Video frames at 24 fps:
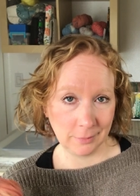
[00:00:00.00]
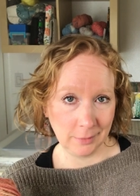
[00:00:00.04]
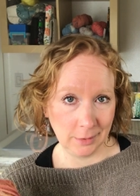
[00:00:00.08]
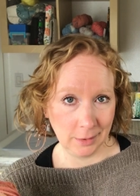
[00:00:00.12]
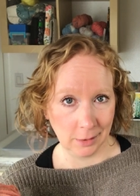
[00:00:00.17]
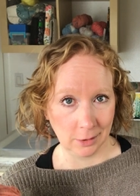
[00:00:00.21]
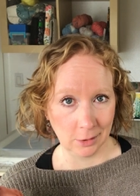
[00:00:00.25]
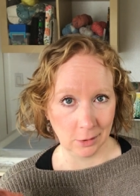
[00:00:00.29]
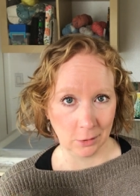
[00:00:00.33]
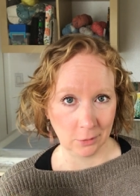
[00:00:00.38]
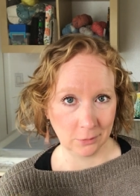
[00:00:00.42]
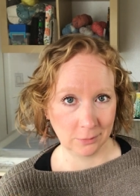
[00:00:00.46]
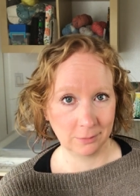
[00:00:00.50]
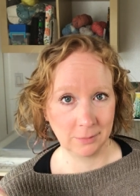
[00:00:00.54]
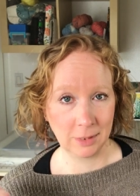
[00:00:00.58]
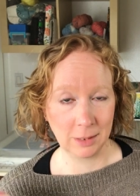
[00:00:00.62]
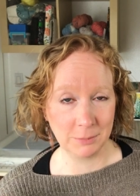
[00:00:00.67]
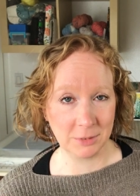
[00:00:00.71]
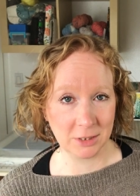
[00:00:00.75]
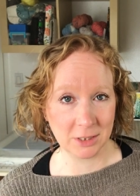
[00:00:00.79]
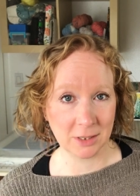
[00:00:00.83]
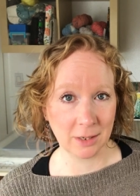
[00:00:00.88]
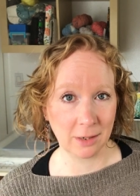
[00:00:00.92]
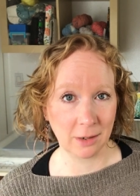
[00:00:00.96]
you know, I'm
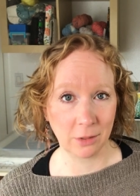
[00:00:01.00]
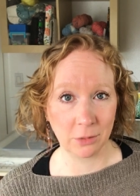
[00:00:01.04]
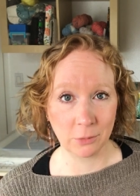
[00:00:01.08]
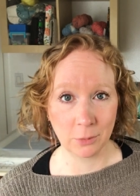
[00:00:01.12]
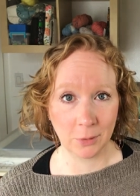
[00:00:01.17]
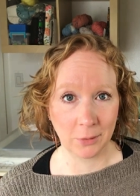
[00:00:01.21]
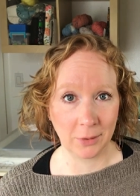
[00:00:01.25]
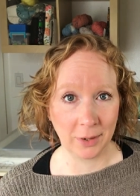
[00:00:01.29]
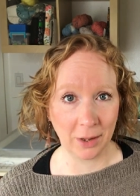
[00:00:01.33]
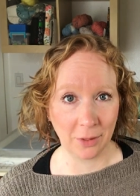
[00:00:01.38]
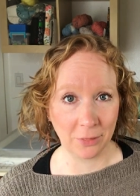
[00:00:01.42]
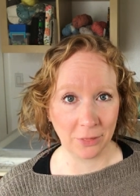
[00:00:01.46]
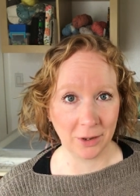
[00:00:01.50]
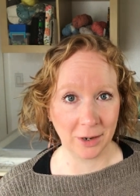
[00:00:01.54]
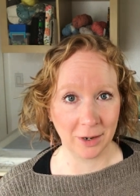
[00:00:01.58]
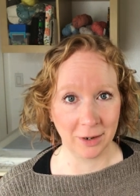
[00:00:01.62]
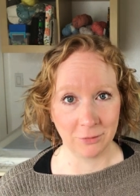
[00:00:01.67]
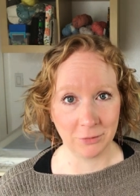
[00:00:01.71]
just gonna throw it out there.